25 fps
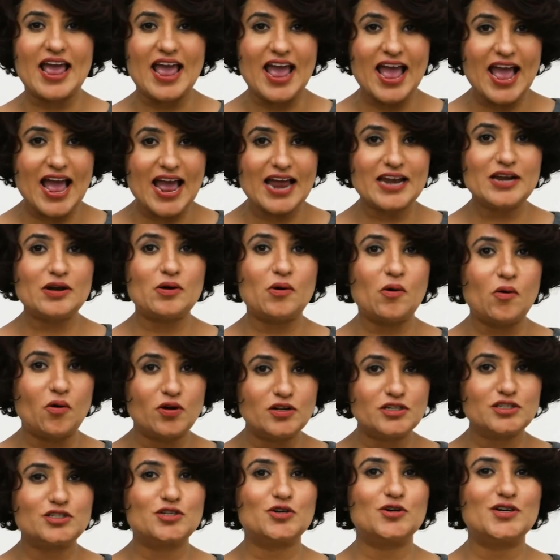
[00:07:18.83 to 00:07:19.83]
and
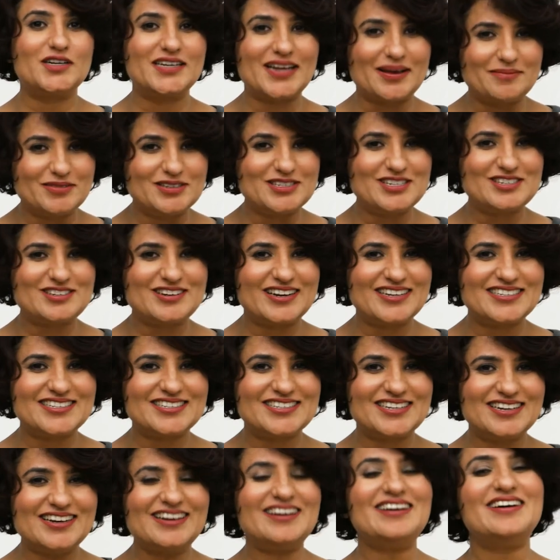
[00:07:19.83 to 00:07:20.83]
also demonstrates
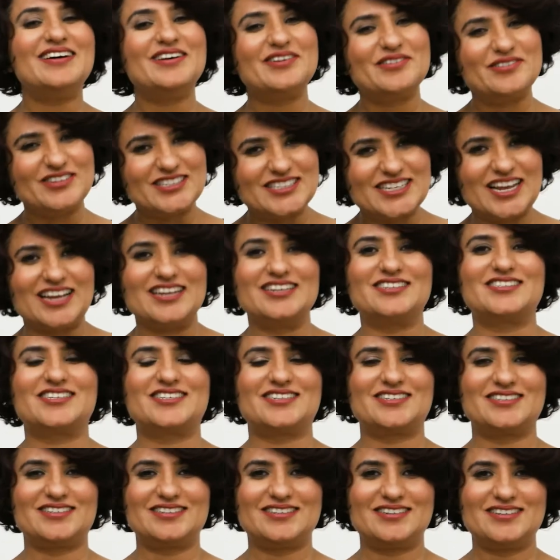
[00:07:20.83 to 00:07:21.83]
the
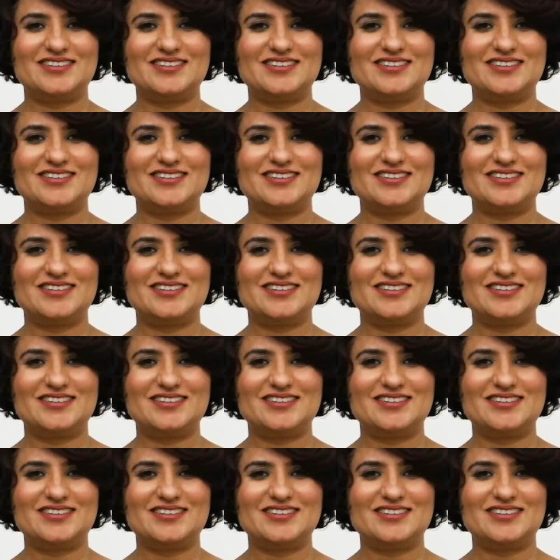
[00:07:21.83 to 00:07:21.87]
result.